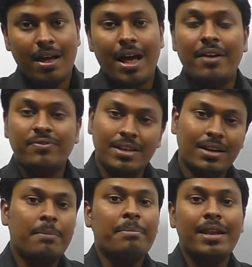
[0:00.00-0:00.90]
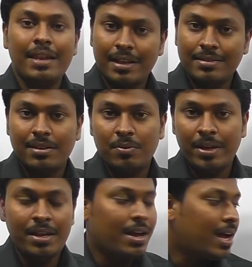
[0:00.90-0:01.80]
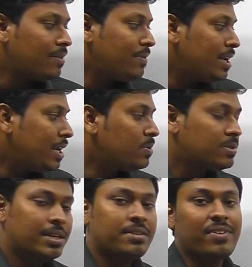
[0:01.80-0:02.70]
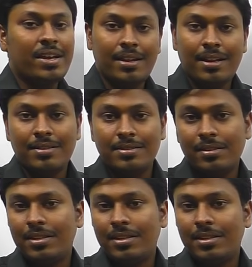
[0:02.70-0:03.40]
After comparing x and y, and we need to say the final answer,